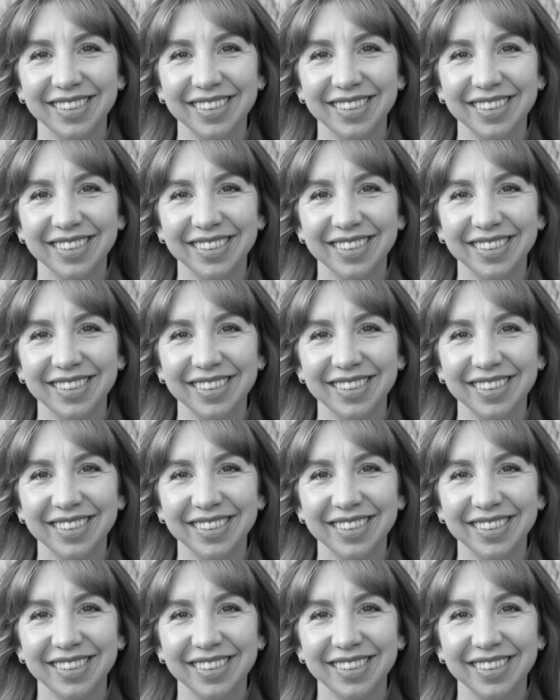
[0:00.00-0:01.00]

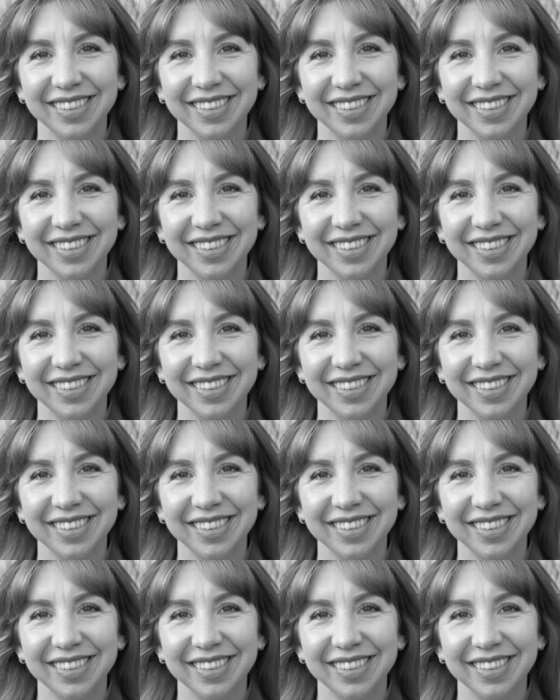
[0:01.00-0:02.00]

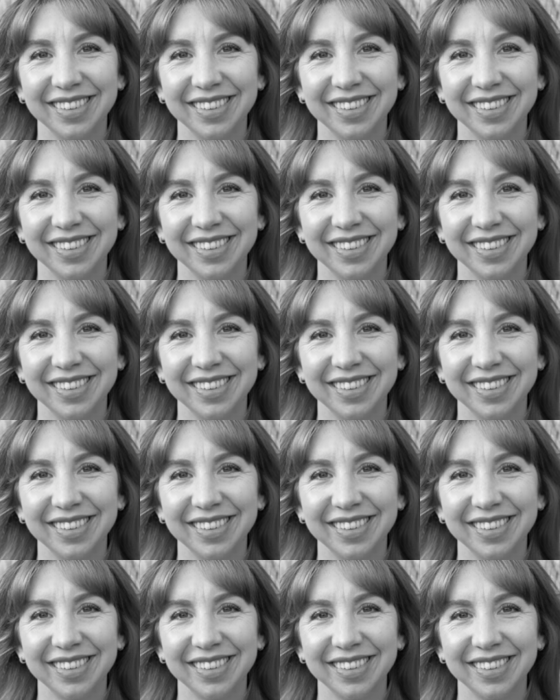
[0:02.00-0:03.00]

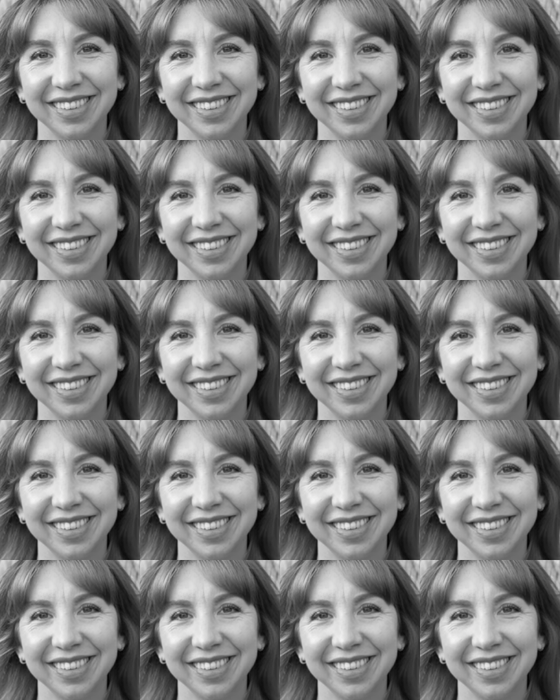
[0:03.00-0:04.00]

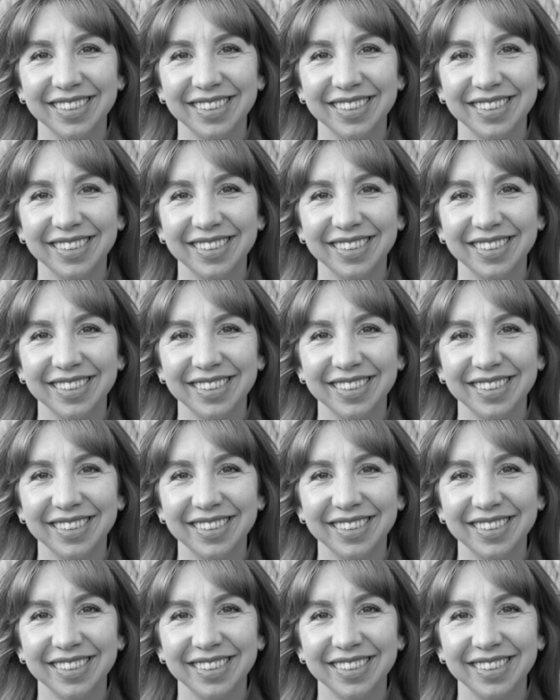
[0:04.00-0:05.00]

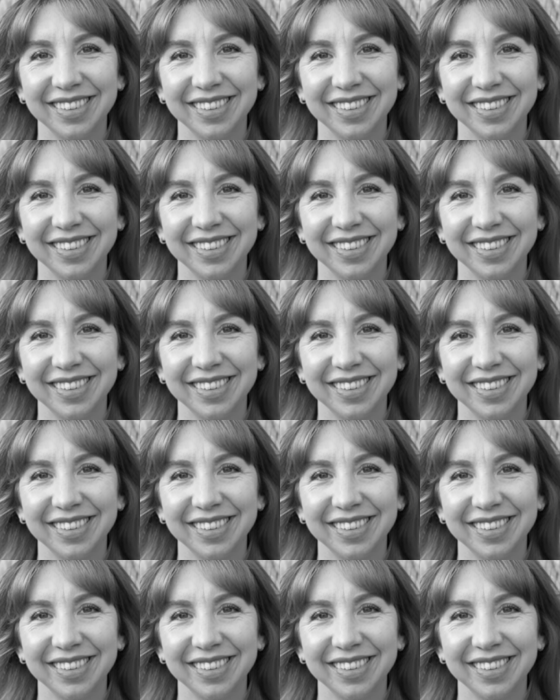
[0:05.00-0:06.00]

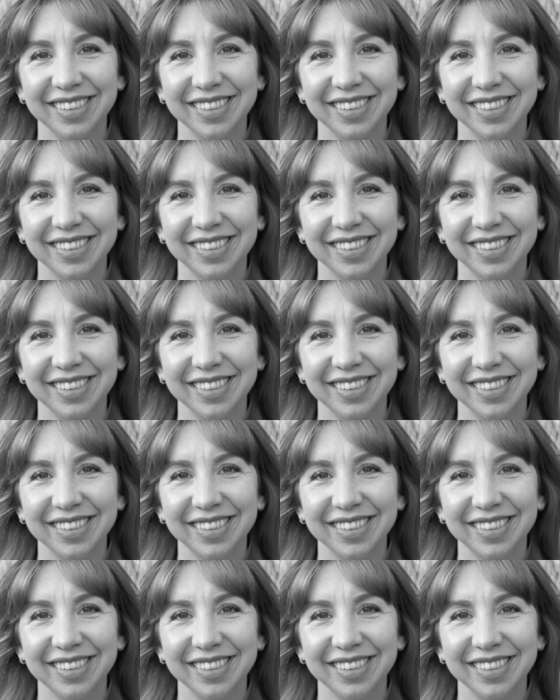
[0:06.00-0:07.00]

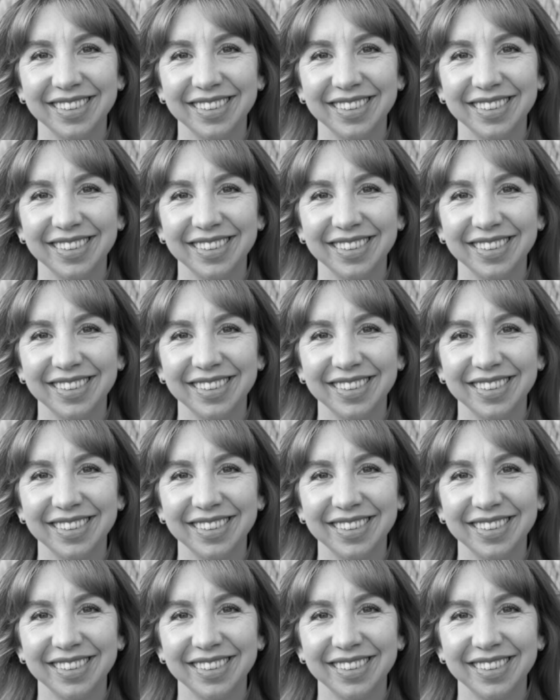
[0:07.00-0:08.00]
(no lip movement)